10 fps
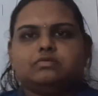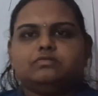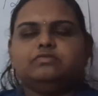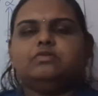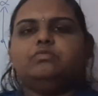
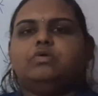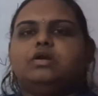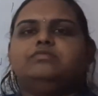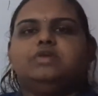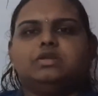For
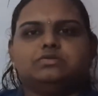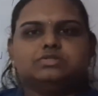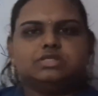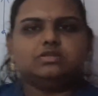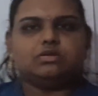what we are
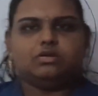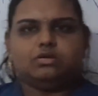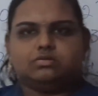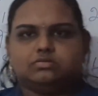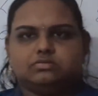using the
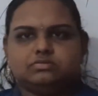clock?